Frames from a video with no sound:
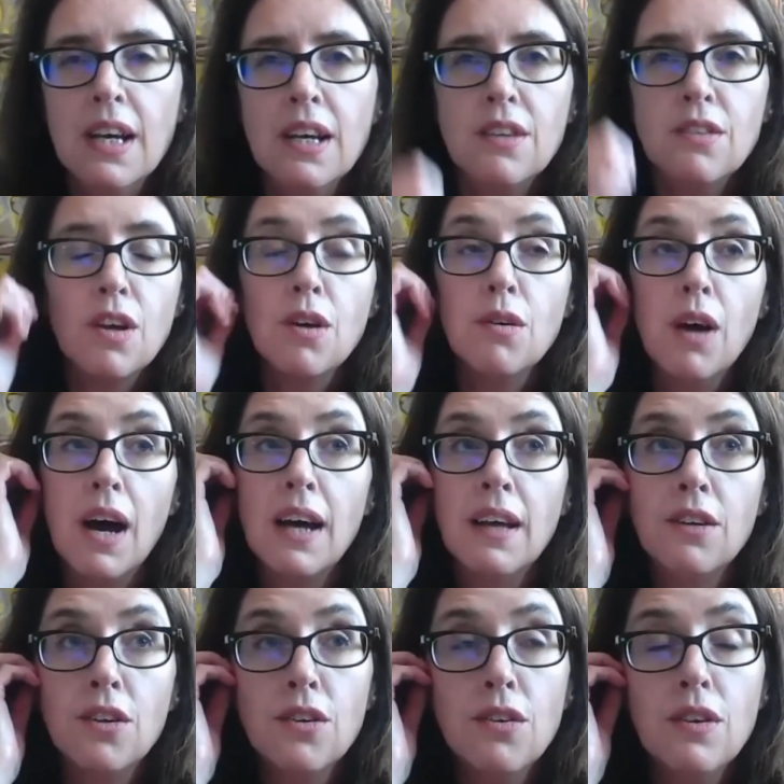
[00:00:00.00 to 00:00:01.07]
So I
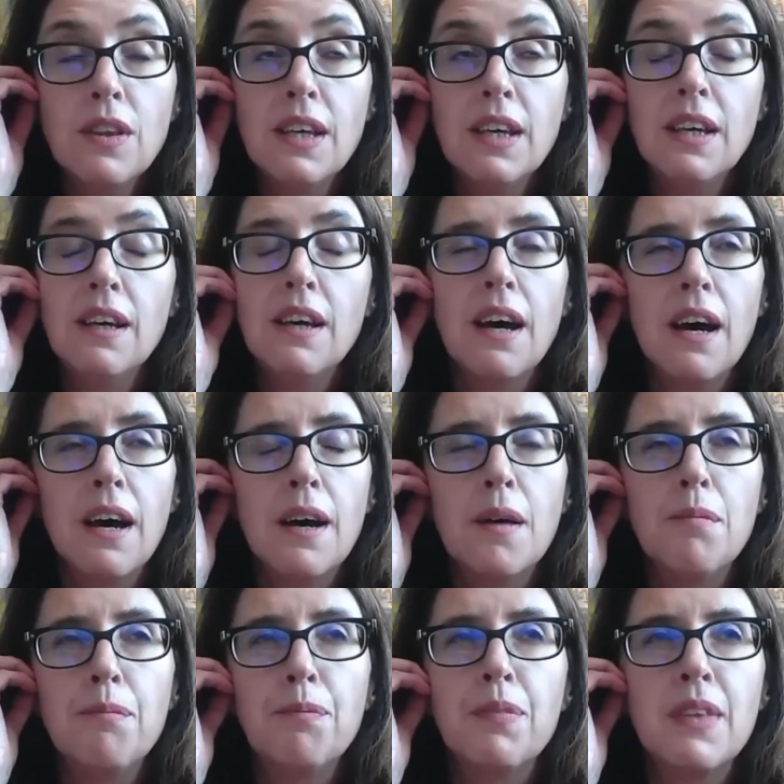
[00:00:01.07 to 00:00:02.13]
do think
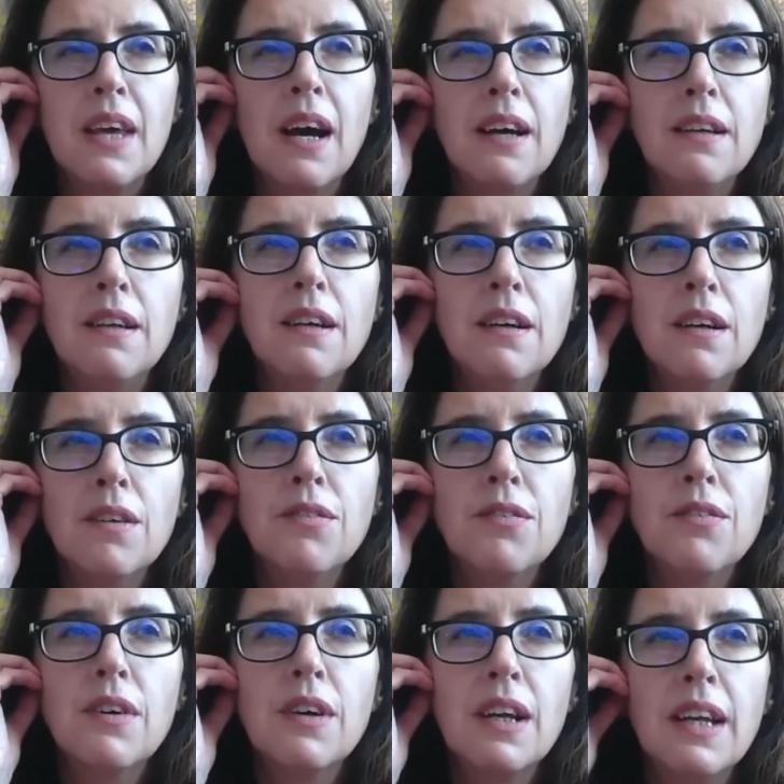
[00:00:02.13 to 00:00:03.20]
the idea of
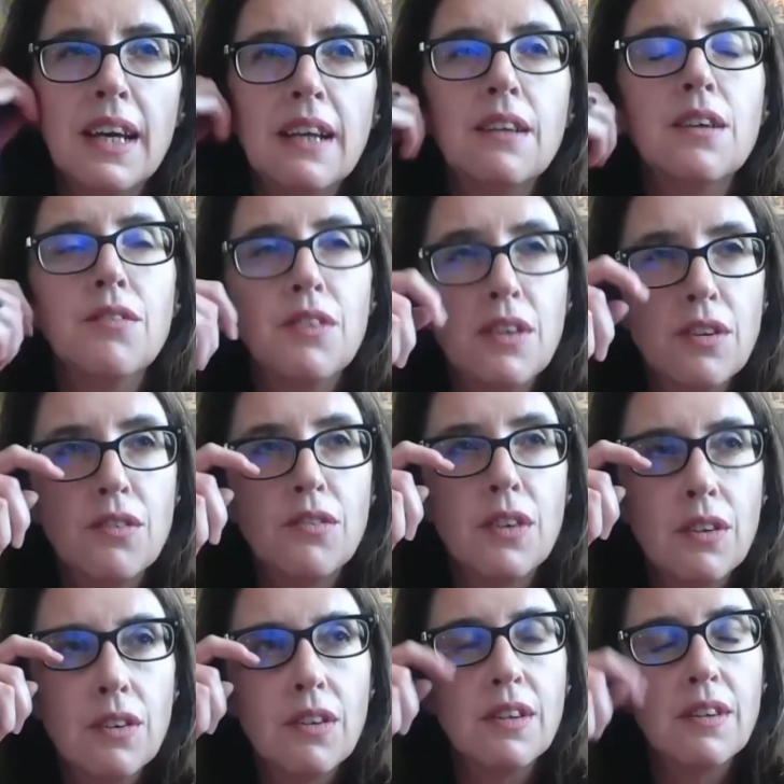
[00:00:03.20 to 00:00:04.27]
collectivist
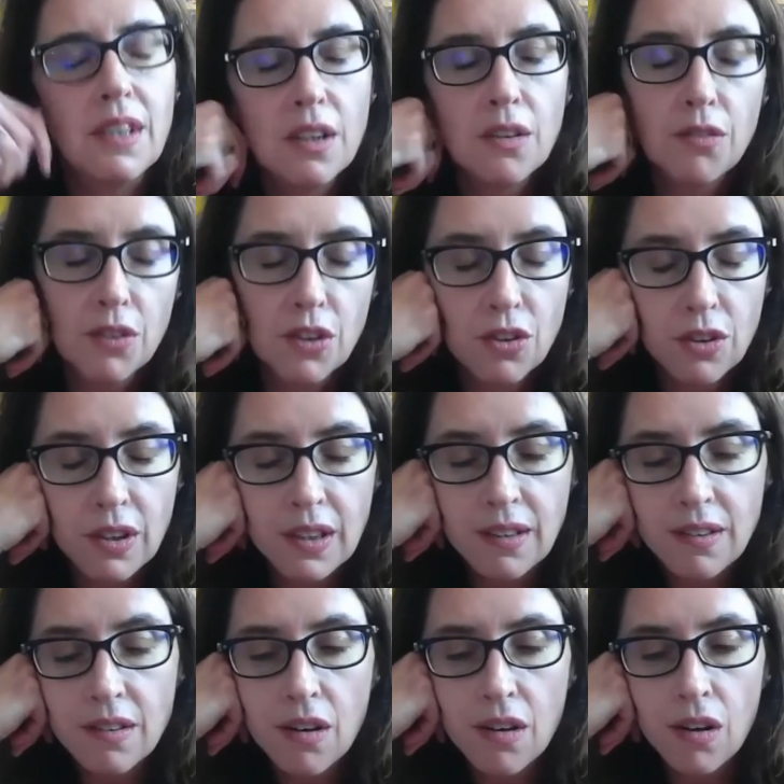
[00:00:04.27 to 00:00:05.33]
versus
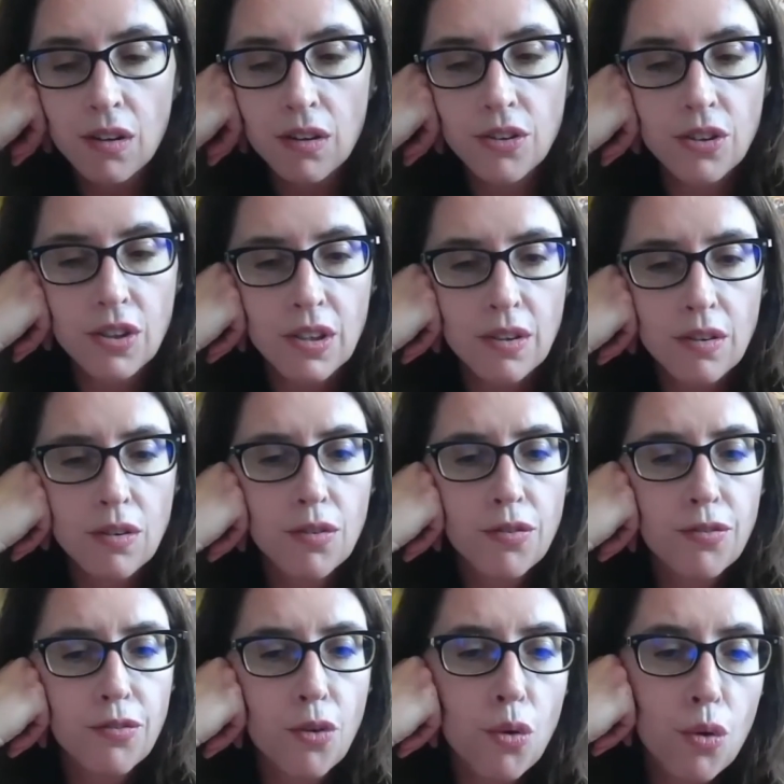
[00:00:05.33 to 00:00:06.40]
individualist cultures
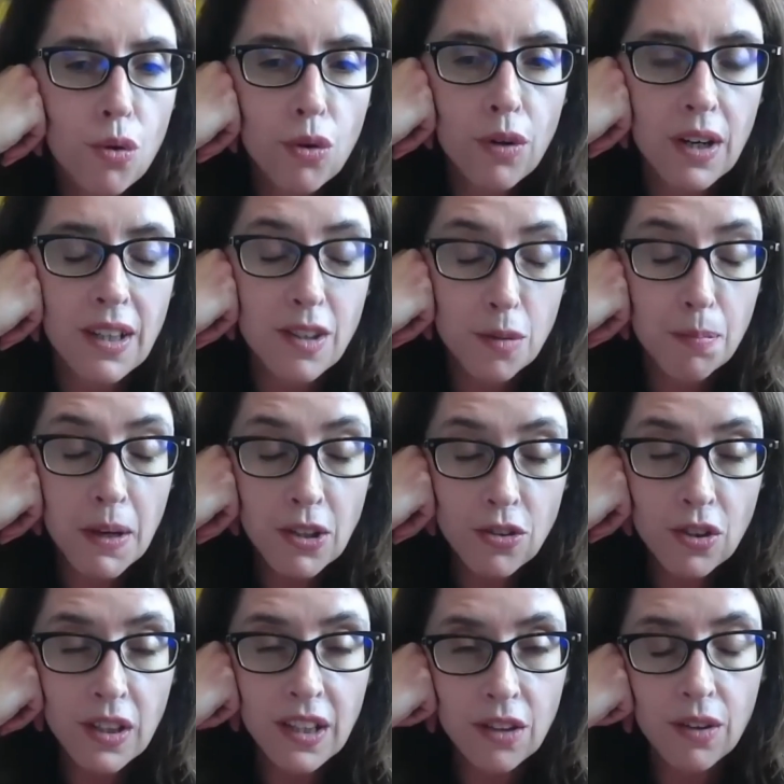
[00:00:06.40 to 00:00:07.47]
for
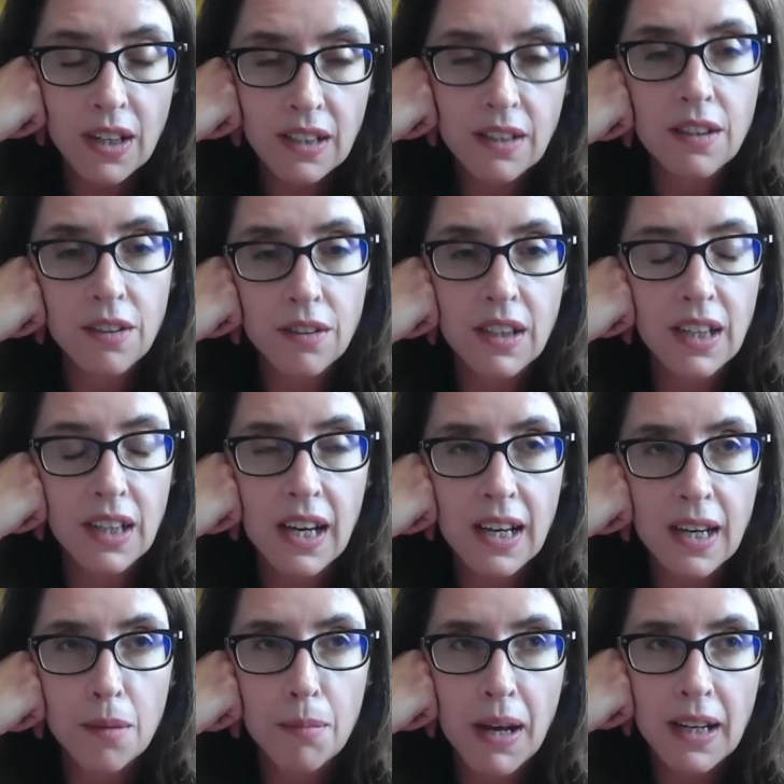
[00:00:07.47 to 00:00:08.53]
especially criterion
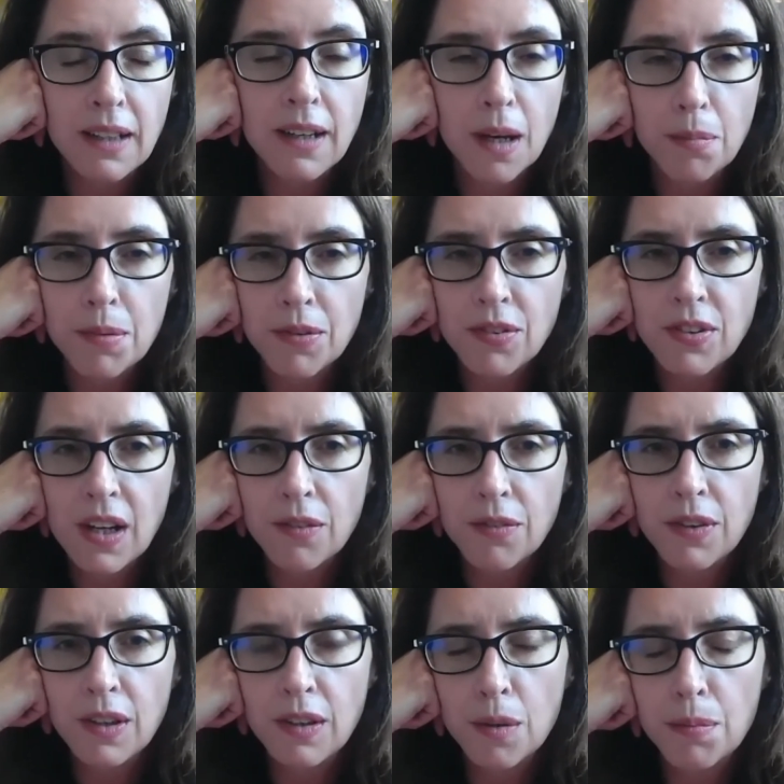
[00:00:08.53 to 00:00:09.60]
A, maladaptive self
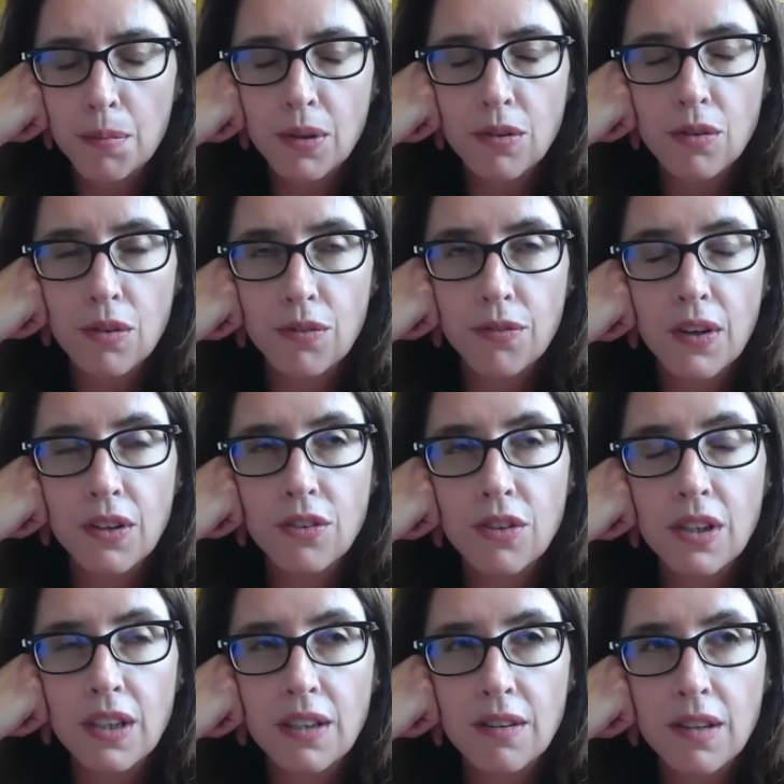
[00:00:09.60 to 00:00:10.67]
and interpersonal
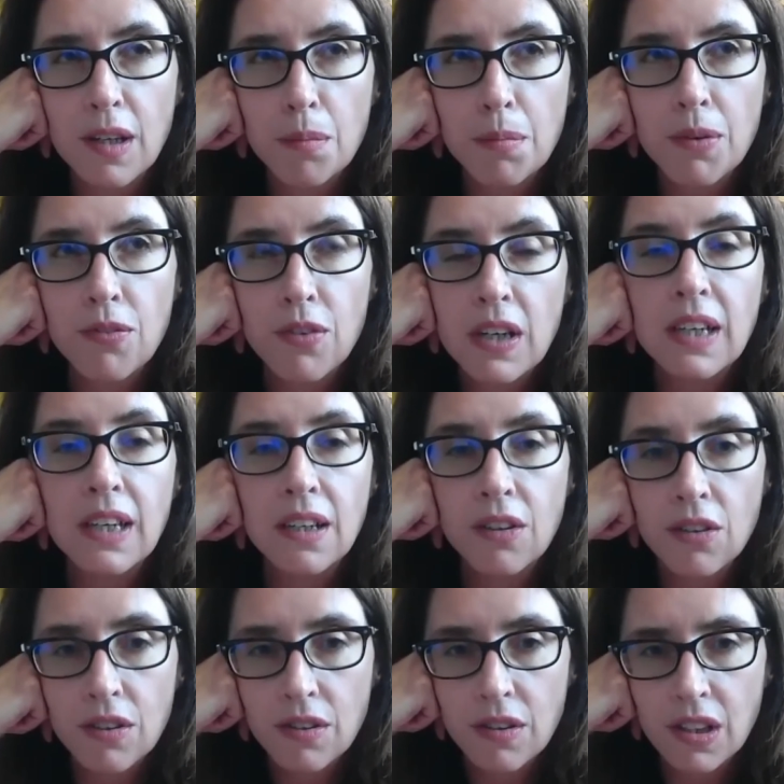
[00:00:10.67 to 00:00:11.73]
function, is going to be very
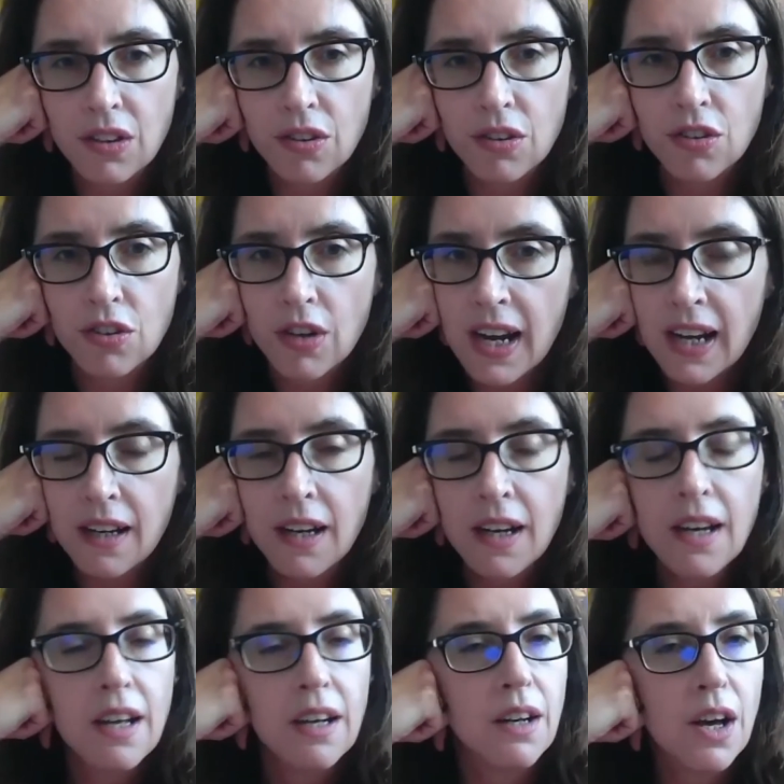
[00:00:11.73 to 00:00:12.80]
interesting to track.
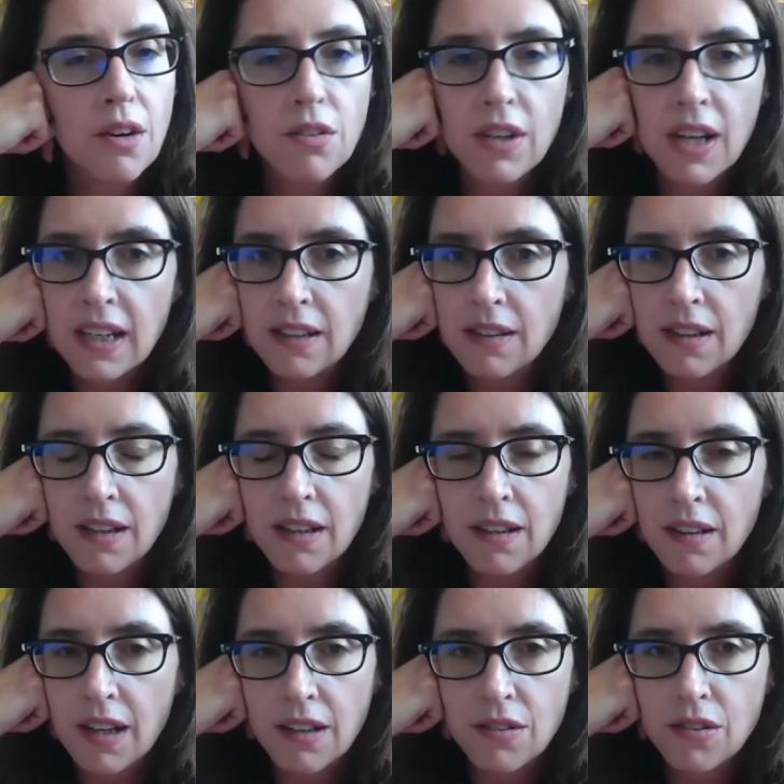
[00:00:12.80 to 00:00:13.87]
No data
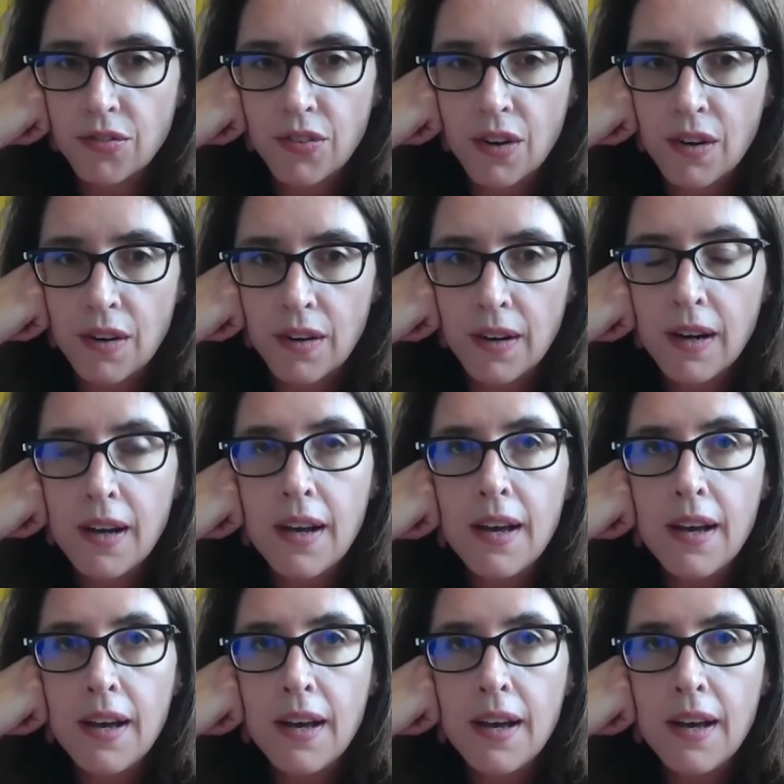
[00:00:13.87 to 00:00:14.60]
thus far,